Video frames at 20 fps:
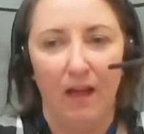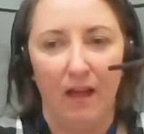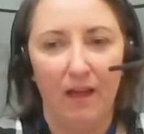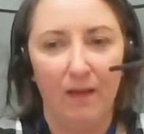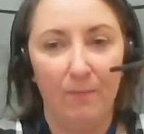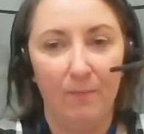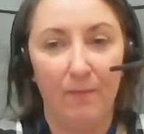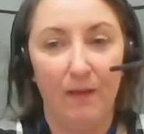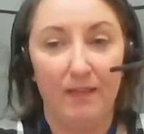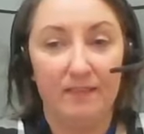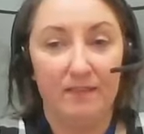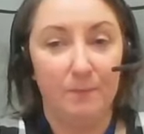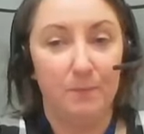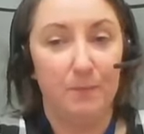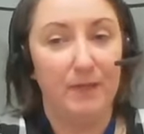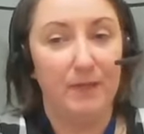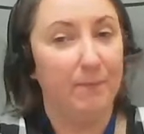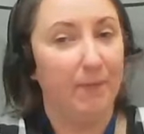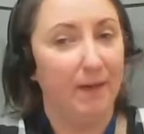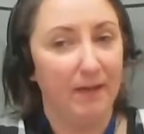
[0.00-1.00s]

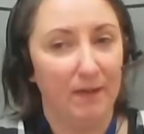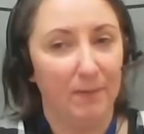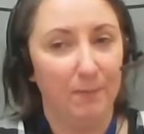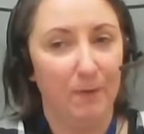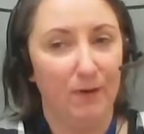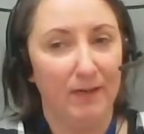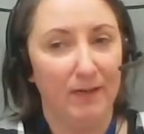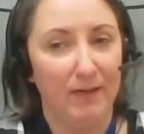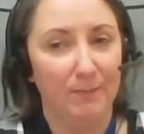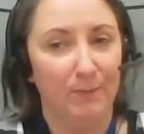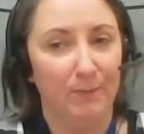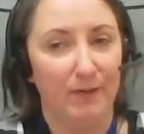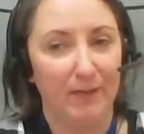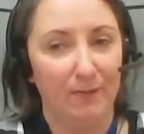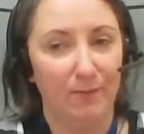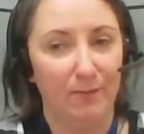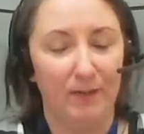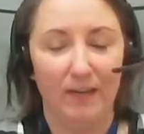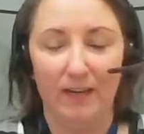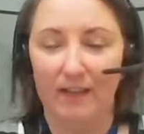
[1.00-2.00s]
Springbank
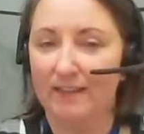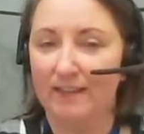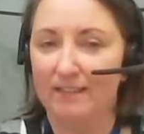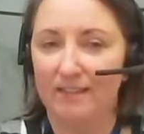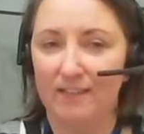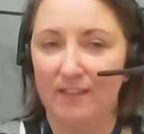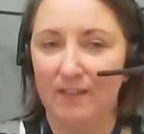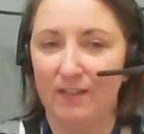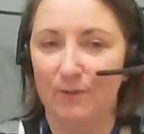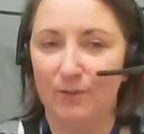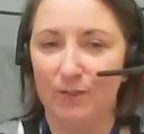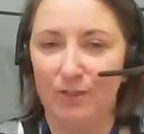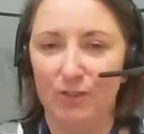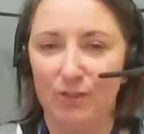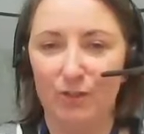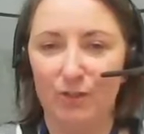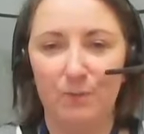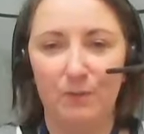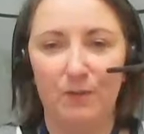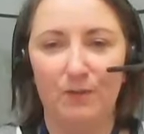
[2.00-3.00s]
Primary would like to know, do
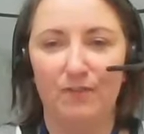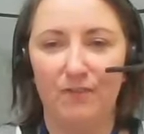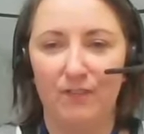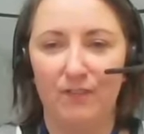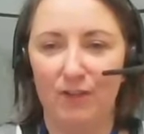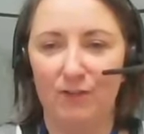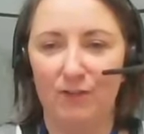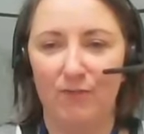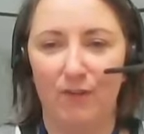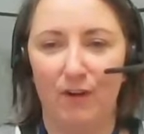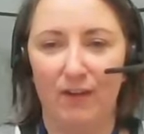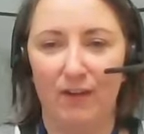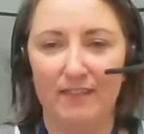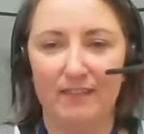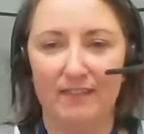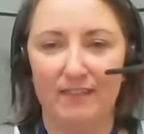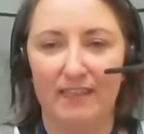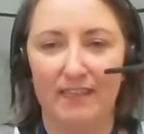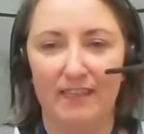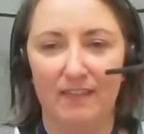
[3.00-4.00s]
you prefer
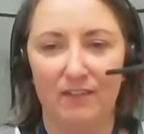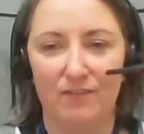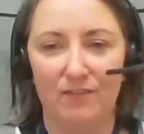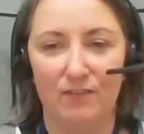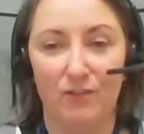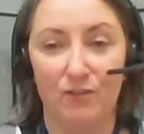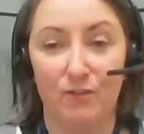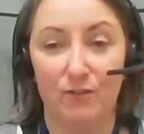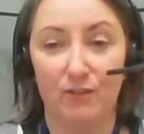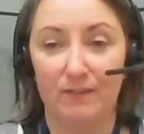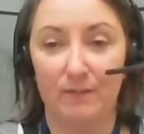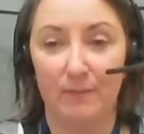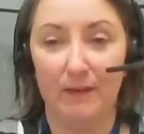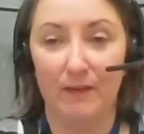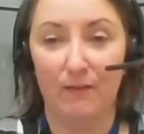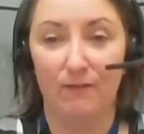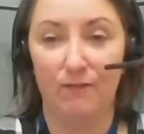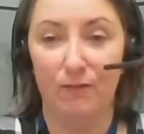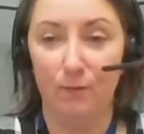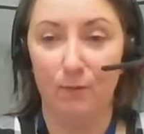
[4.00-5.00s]
writing stories
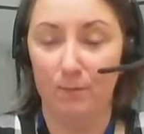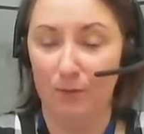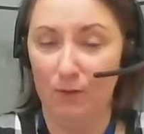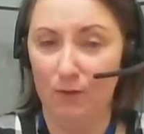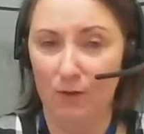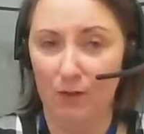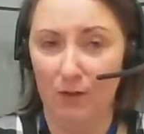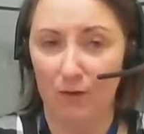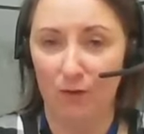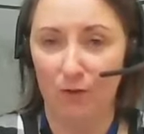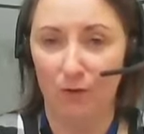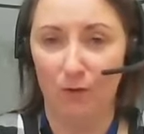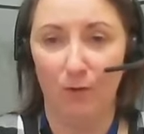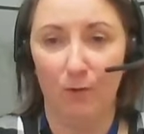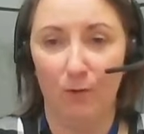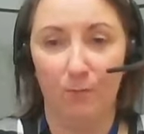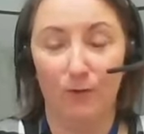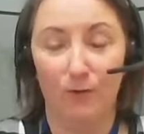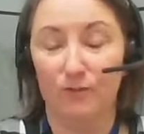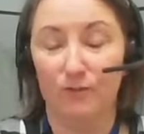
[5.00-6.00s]
about football
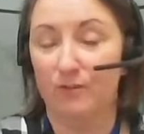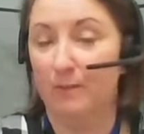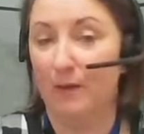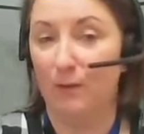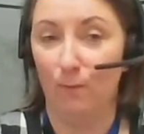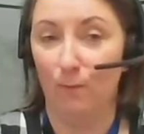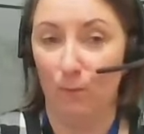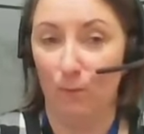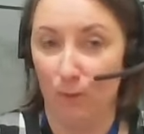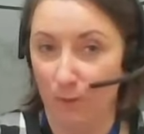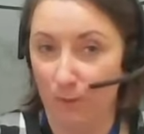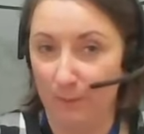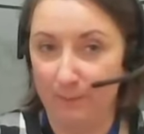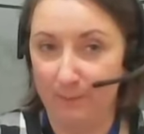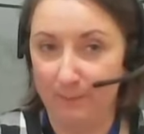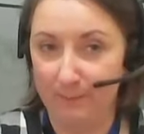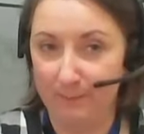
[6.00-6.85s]
or books about war?